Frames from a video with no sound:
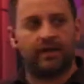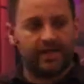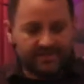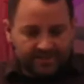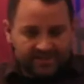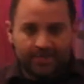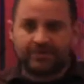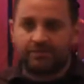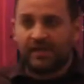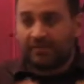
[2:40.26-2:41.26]
He's
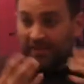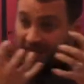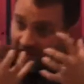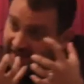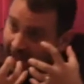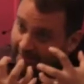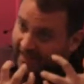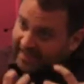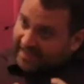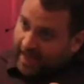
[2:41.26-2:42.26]
accepted me. And because I'm
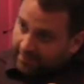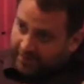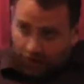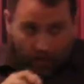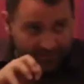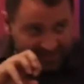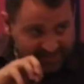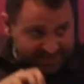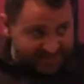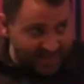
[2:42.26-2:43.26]
accepted on this
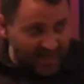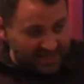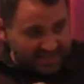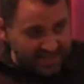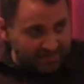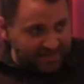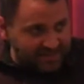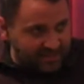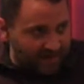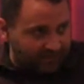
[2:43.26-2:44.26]
de-
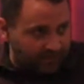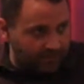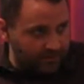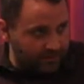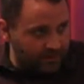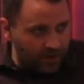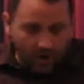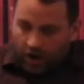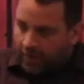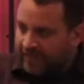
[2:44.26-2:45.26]
deepest level,
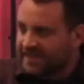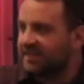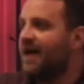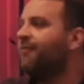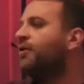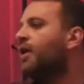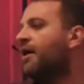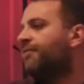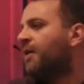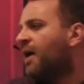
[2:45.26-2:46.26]
on this level
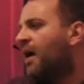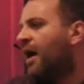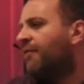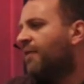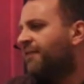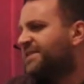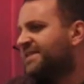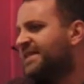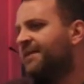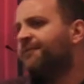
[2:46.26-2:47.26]
of, of, of,
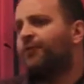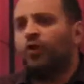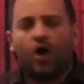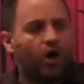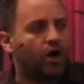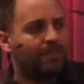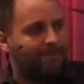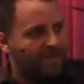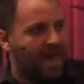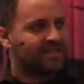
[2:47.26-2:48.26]
sinful heart
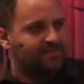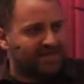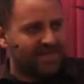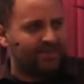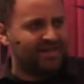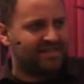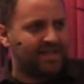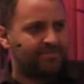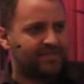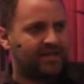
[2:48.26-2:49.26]
mess, because I'm
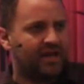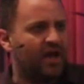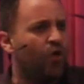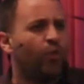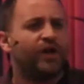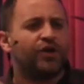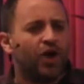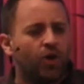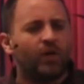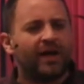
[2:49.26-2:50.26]
accepted when
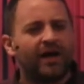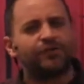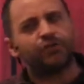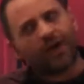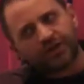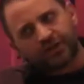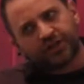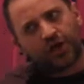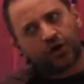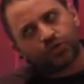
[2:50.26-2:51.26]
no one else who actually
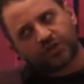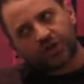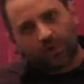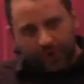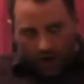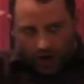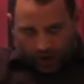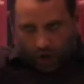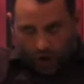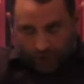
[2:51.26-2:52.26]
knows what's going
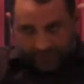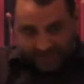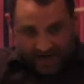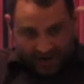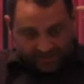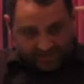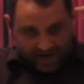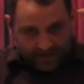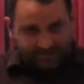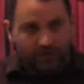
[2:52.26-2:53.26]
on all the time
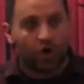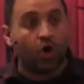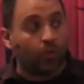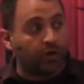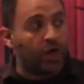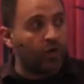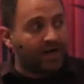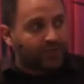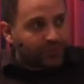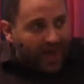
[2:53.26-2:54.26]
inside of here, when no one
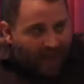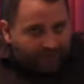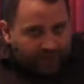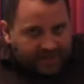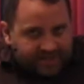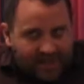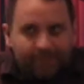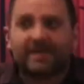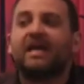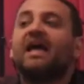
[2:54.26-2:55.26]
else would ever
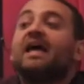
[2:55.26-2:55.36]
accept me,